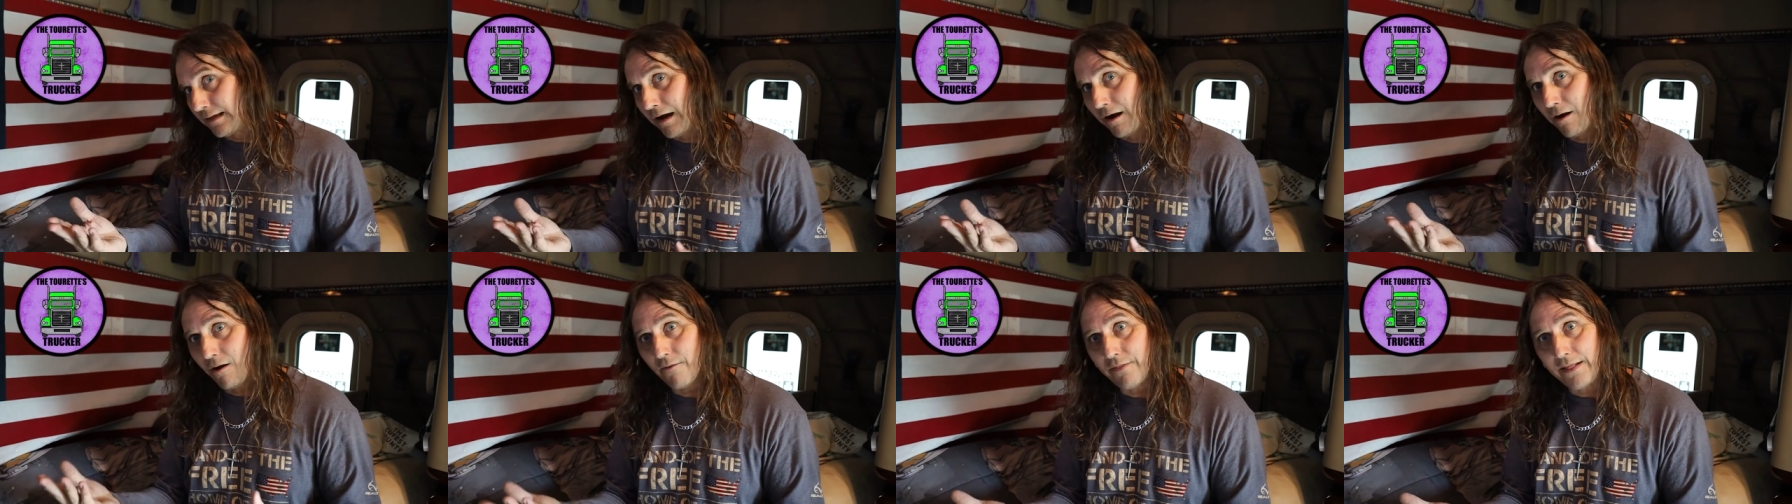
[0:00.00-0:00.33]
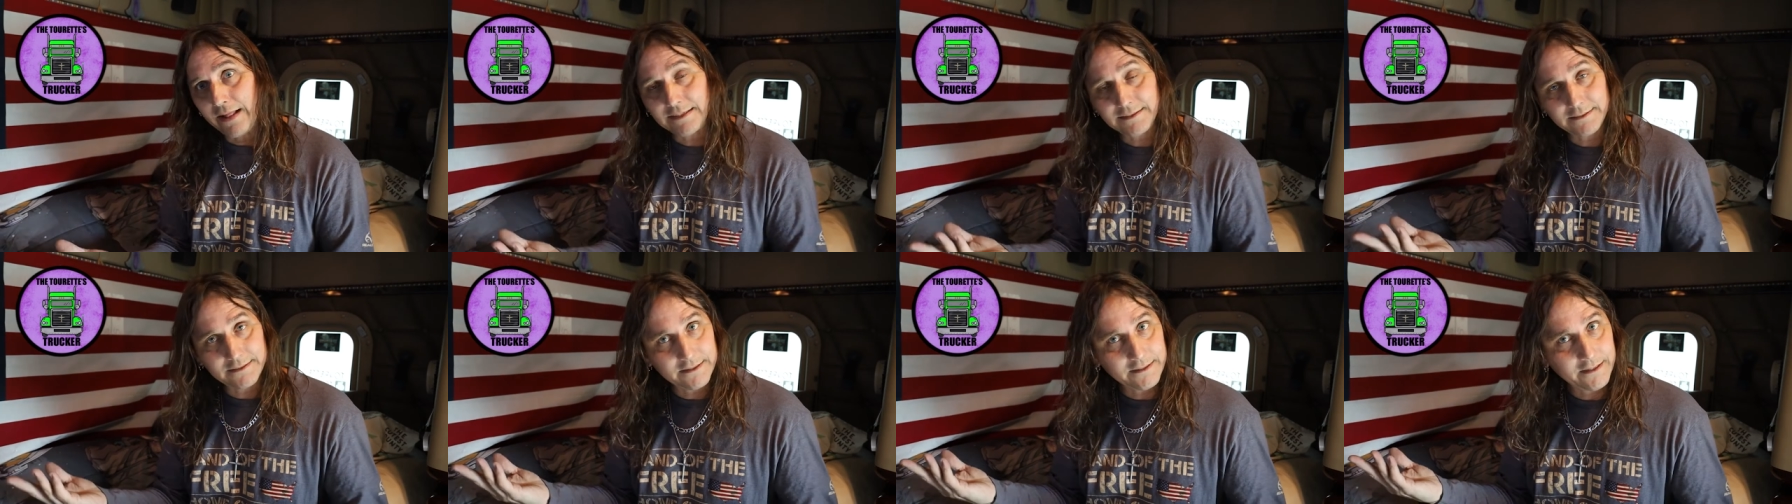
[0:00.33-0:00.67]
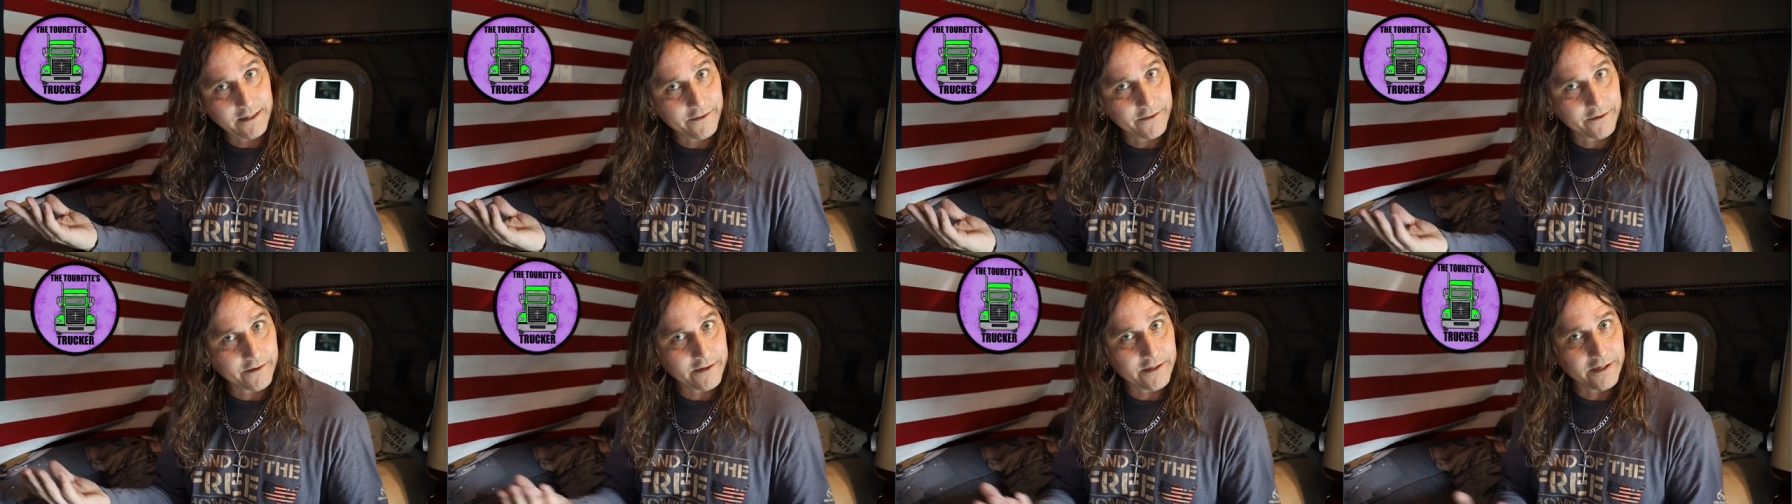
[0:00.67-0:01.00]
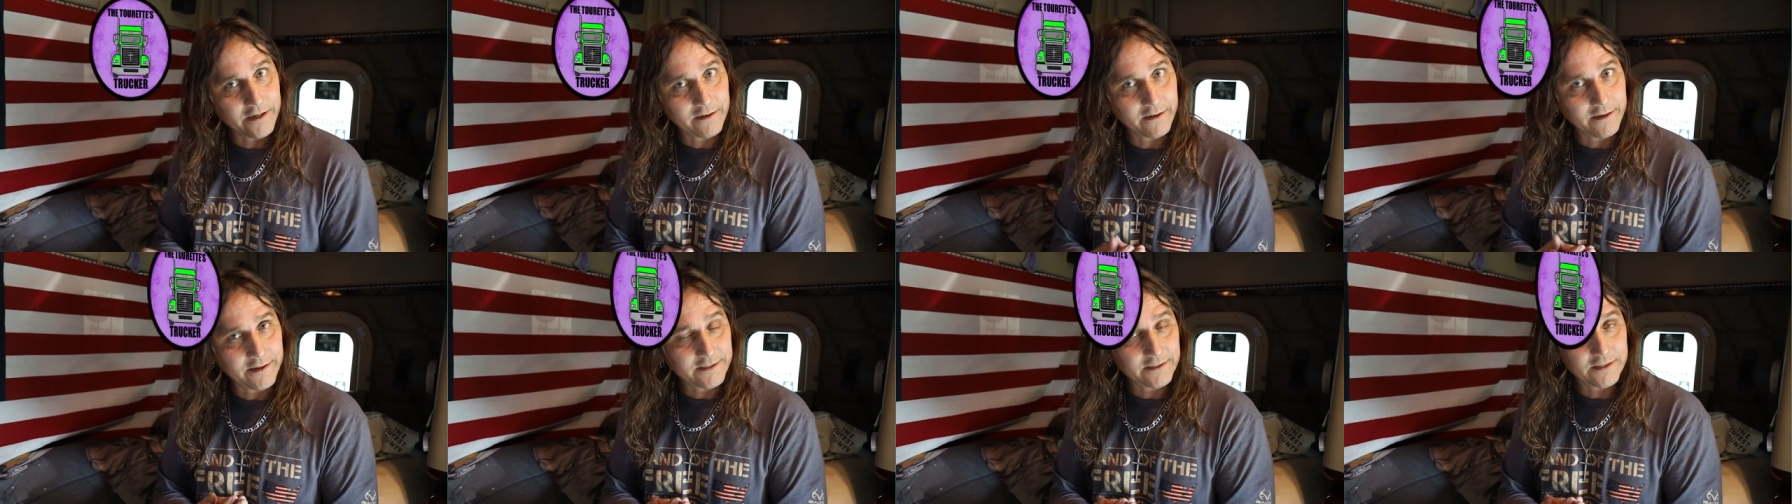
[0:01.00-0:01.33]
Oh, that's another
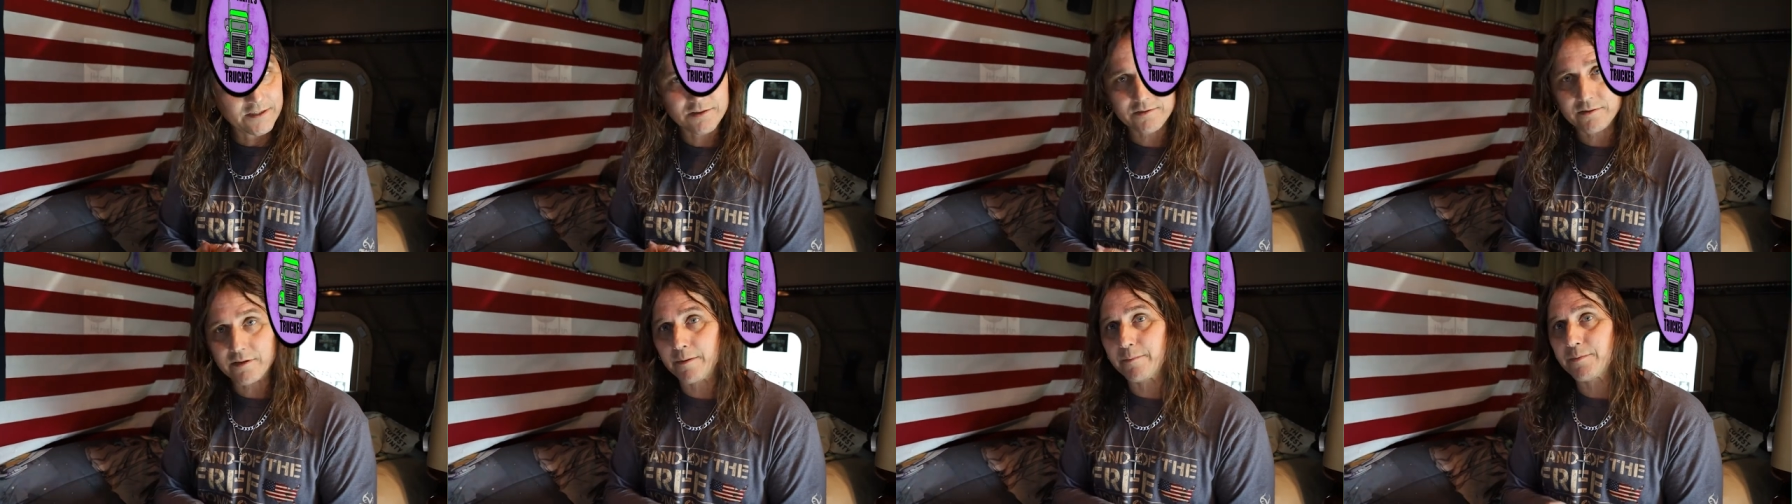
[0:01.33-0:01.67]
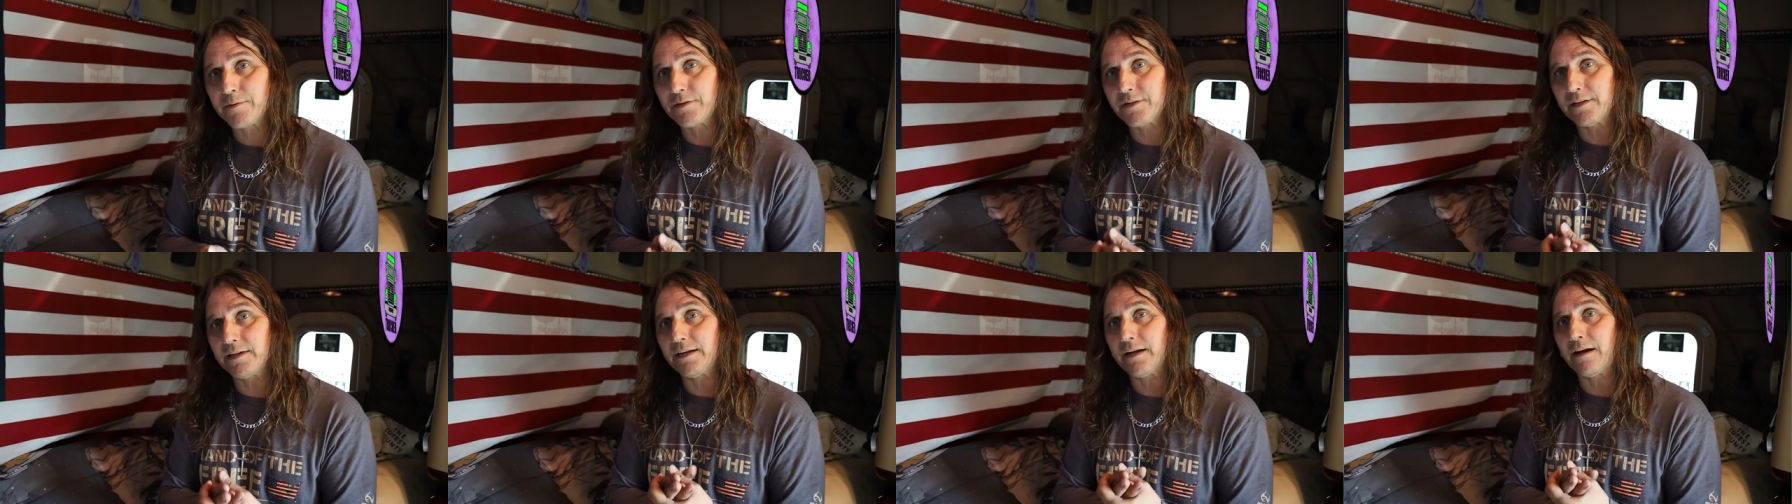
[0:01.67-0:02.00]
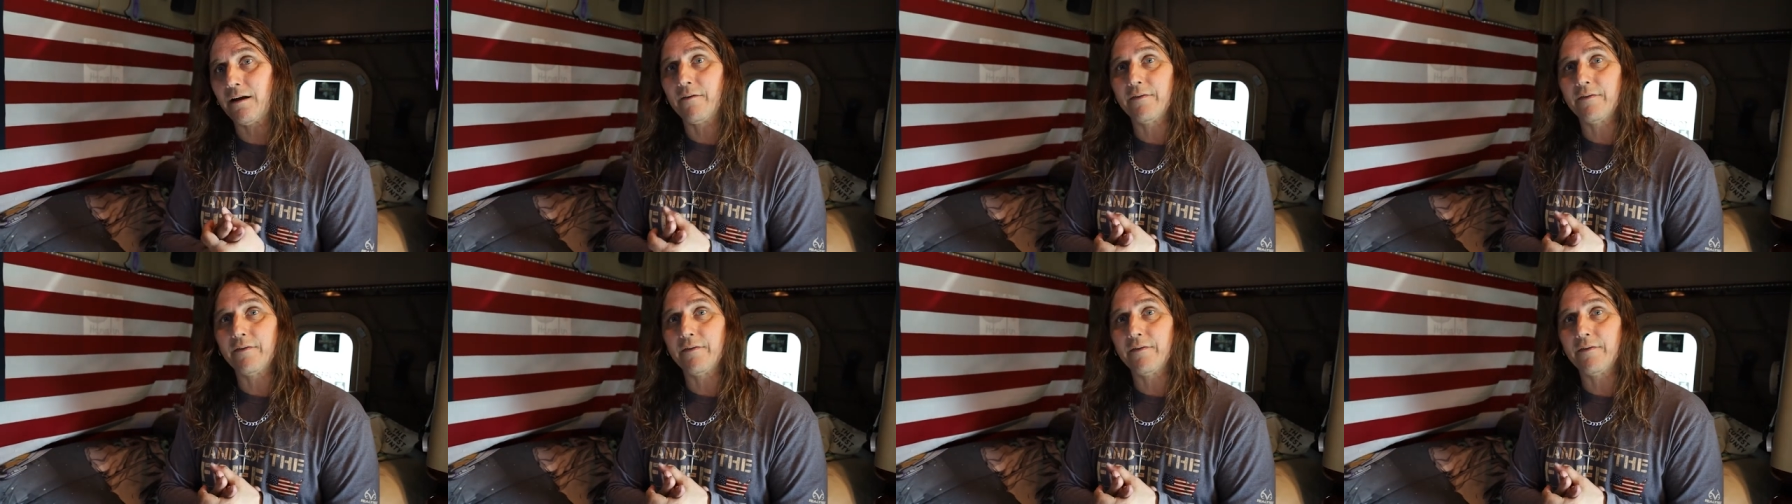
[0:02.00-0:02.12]
yearly subscription.